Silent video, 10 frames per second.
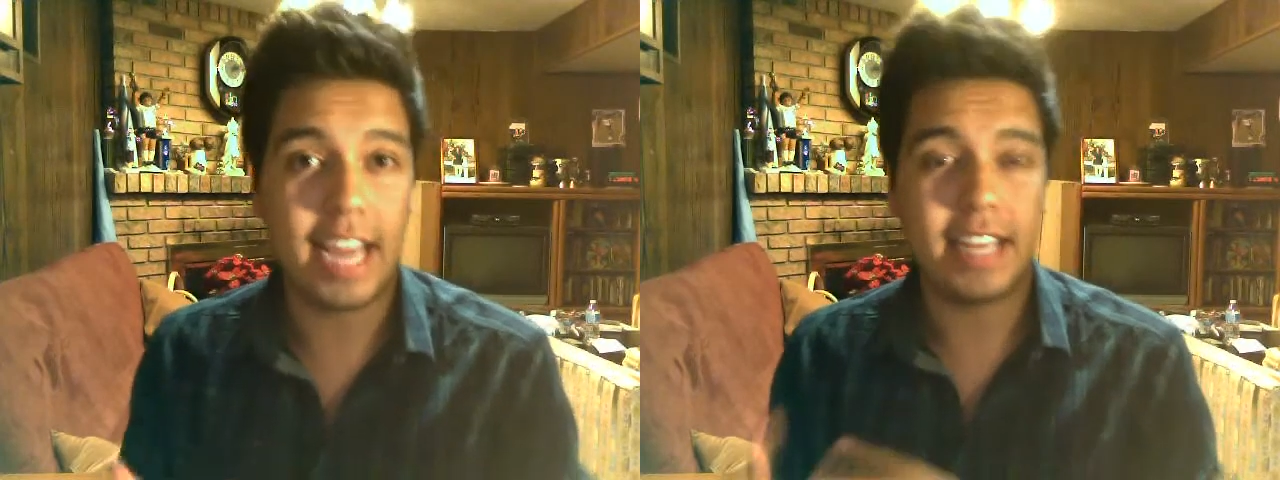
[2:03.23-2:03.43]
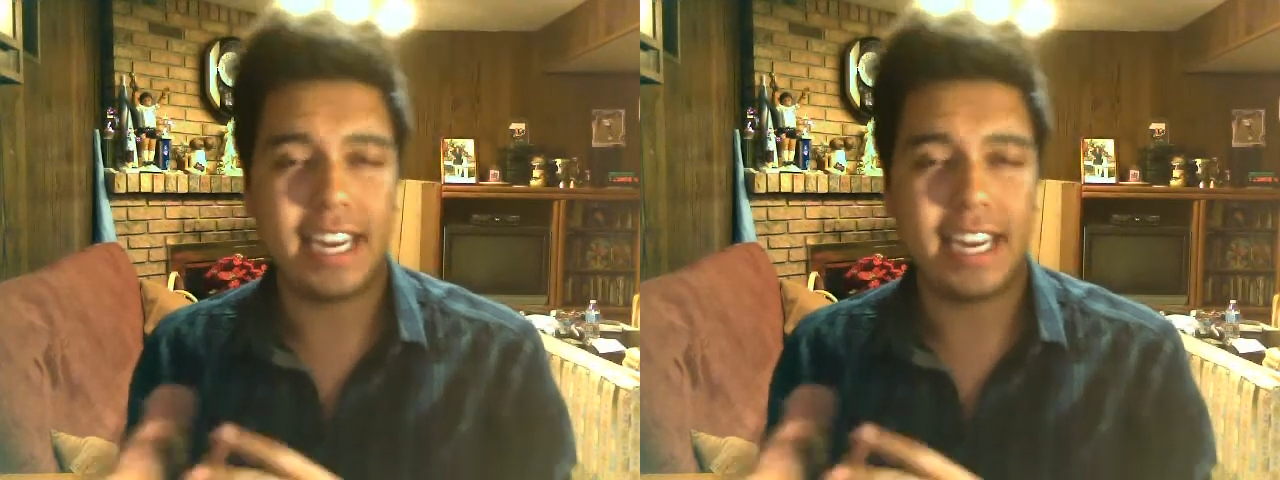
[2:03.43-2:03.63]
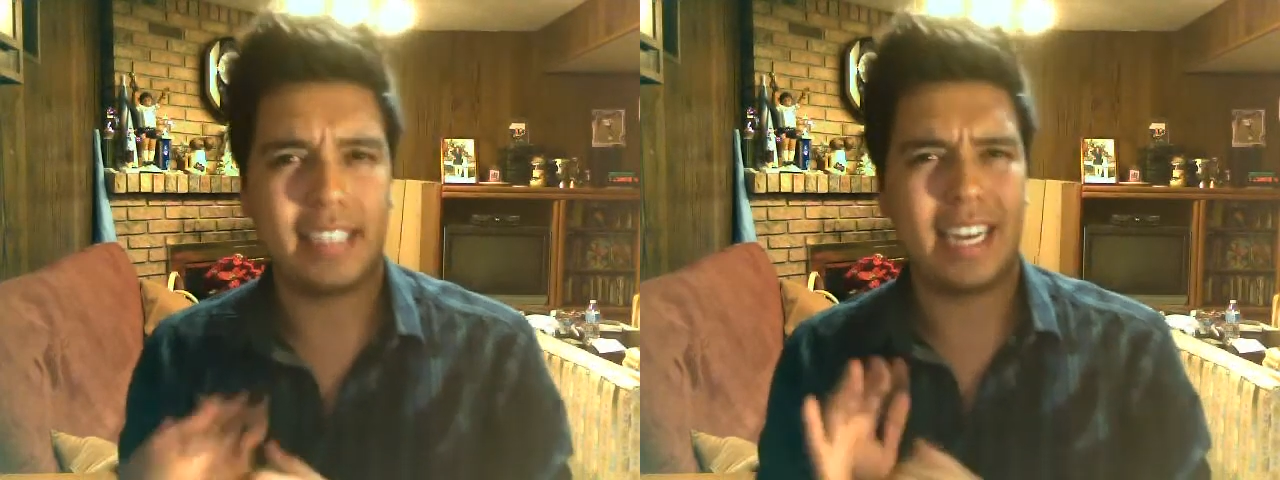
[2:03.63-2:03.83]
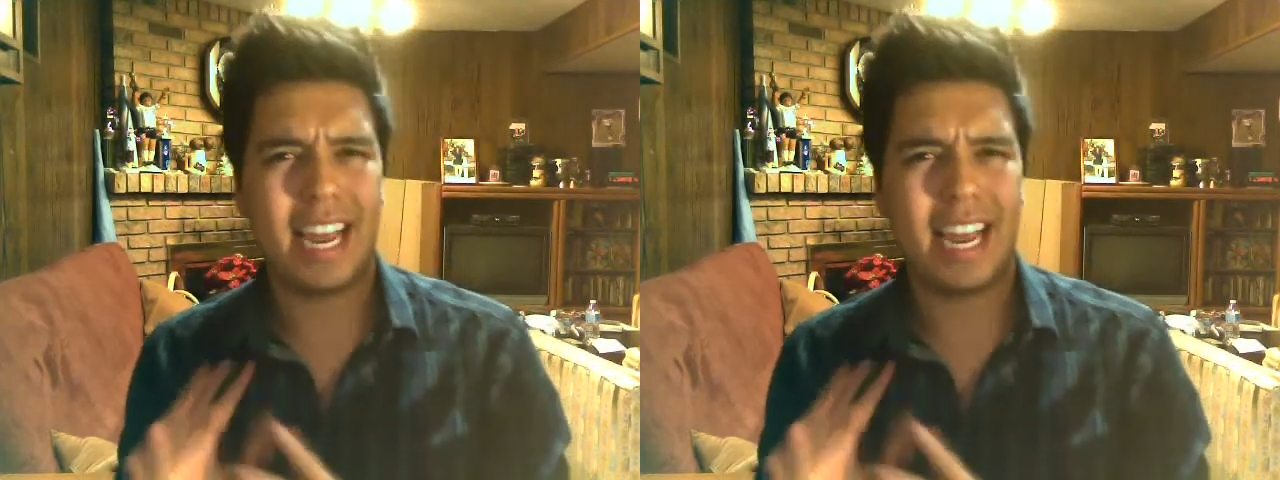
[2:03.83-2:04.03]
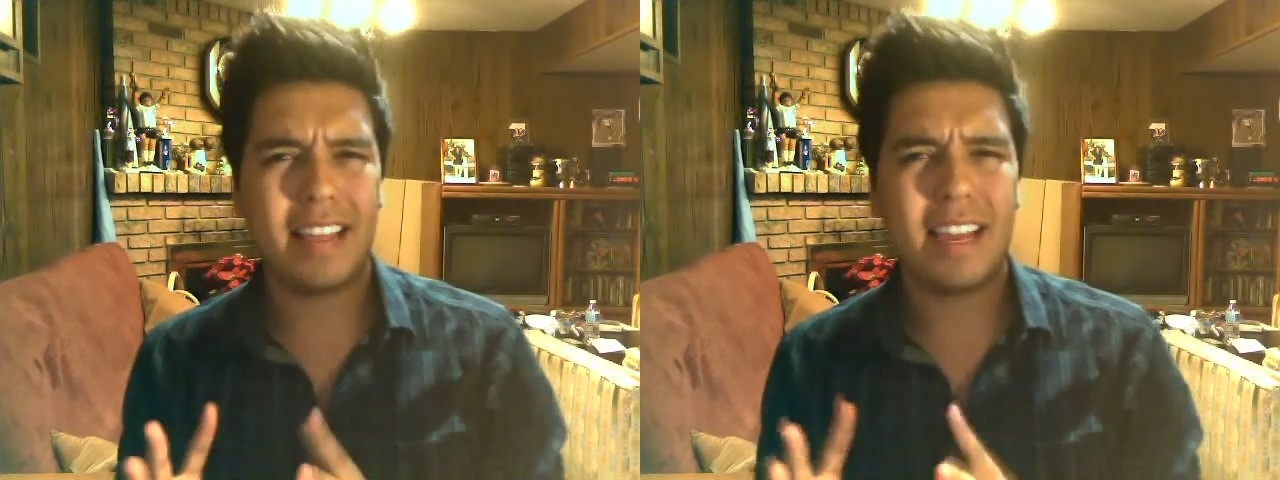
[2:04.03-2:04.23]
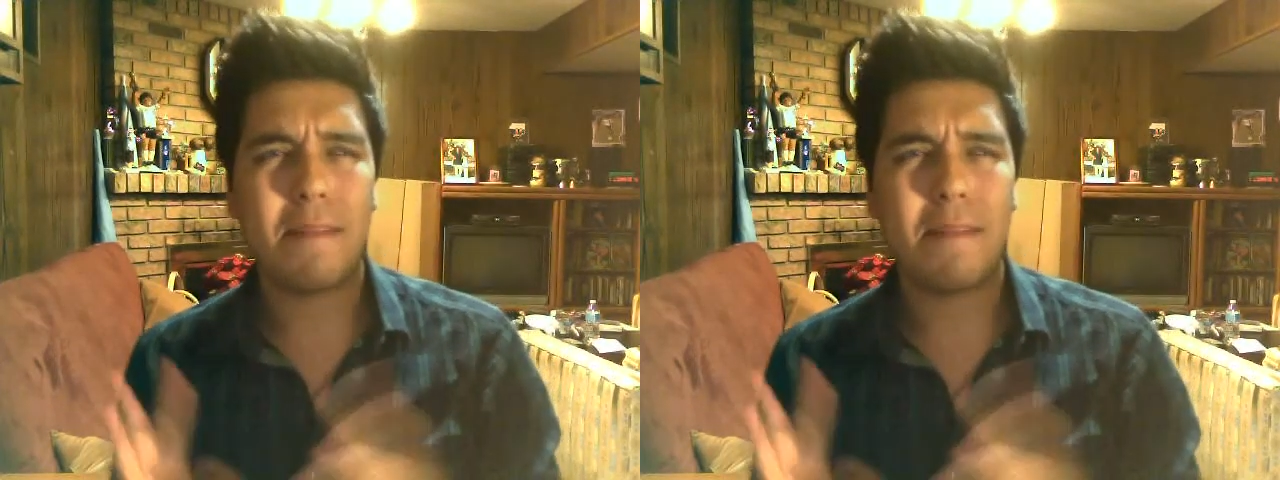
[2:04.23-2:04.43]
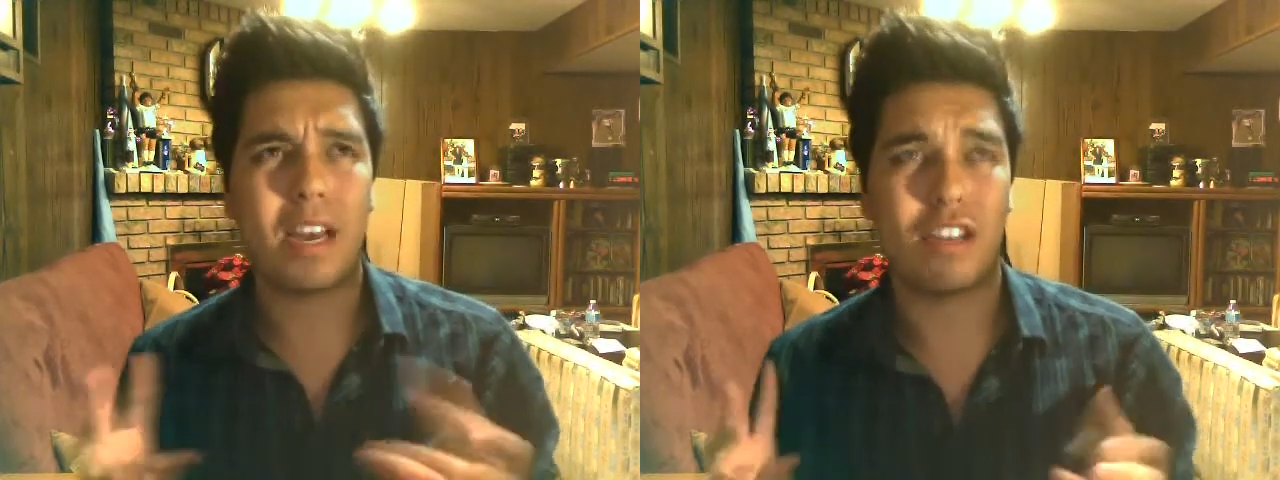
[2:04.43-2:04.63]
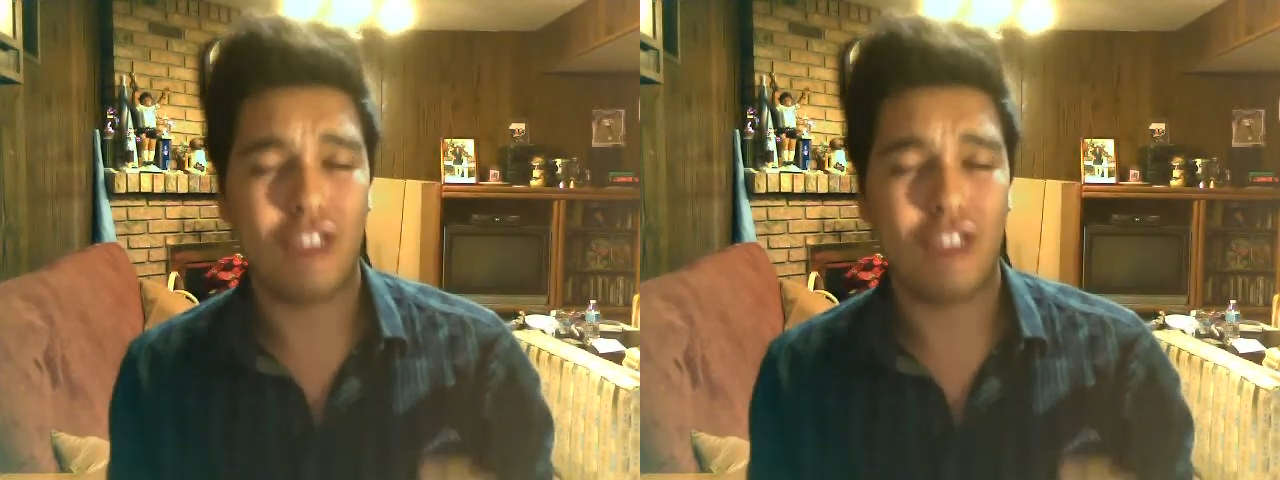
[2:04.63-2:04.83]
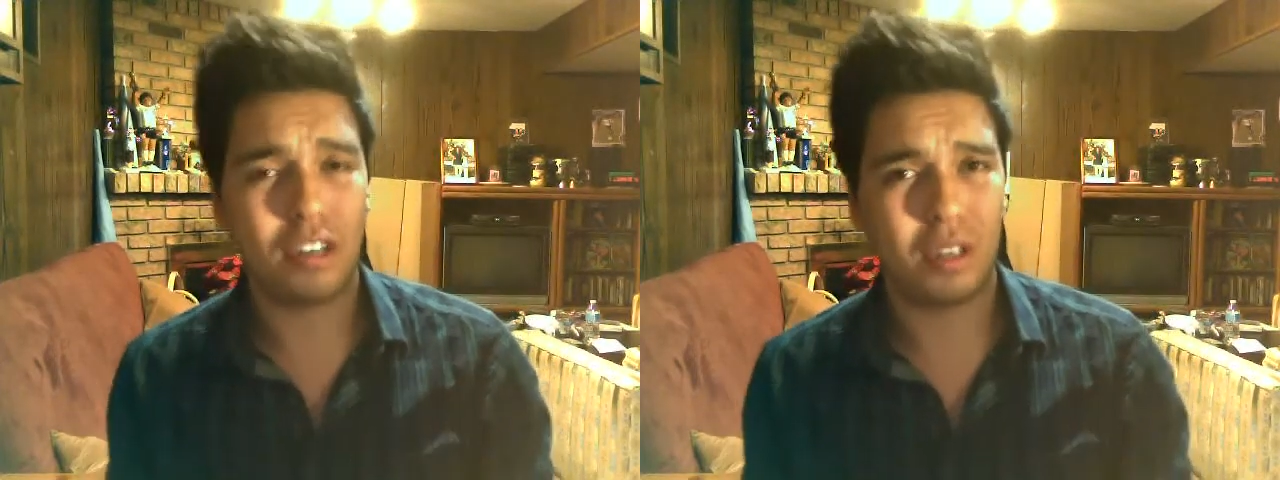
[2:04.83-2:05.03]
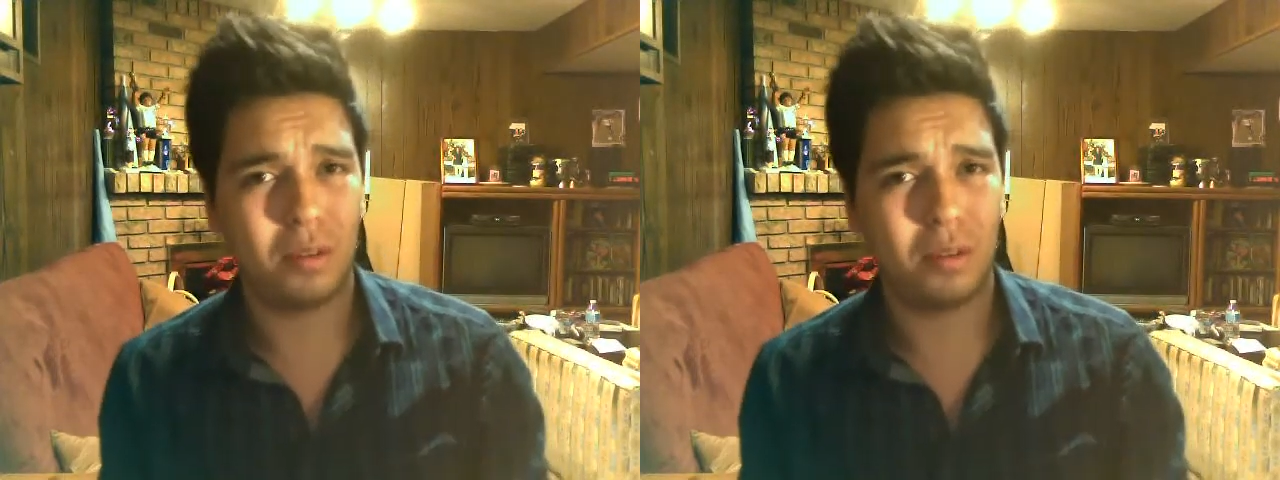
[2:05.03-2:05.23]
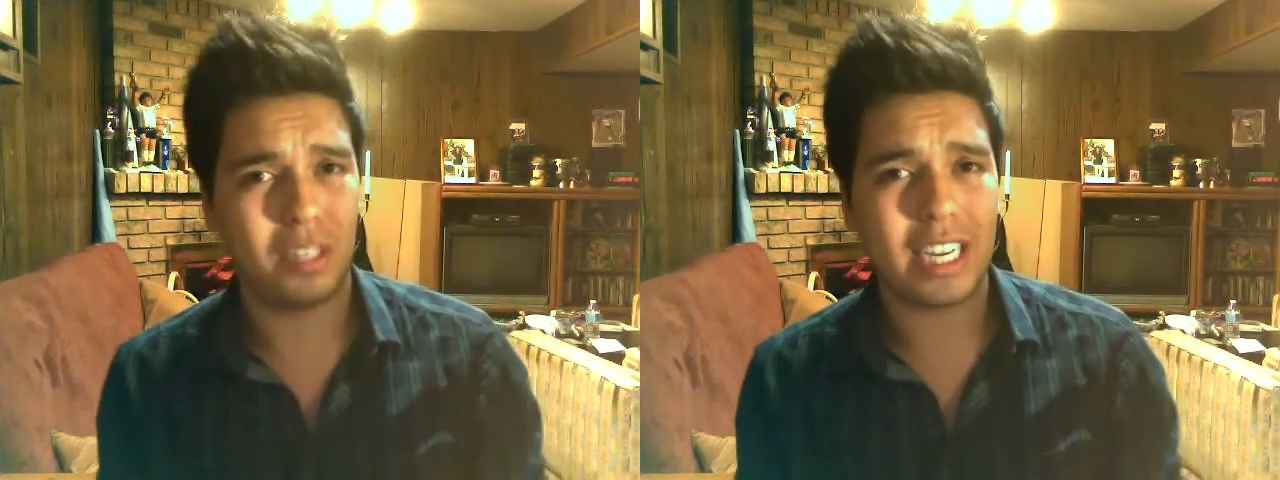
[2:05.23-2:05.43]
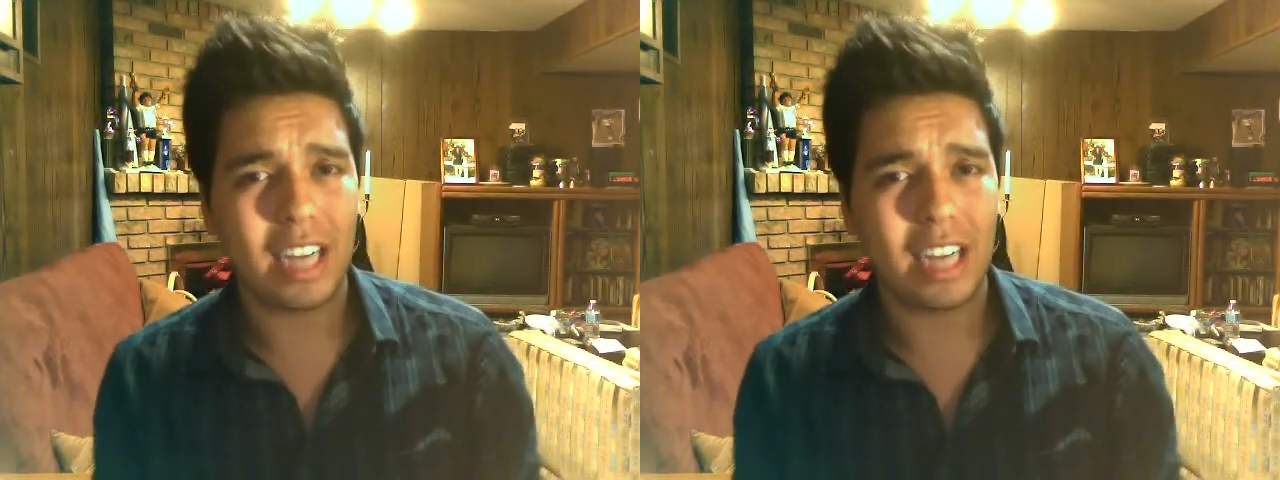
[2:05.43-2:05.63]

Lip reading: And they danced an Anthony Mahajarto routine.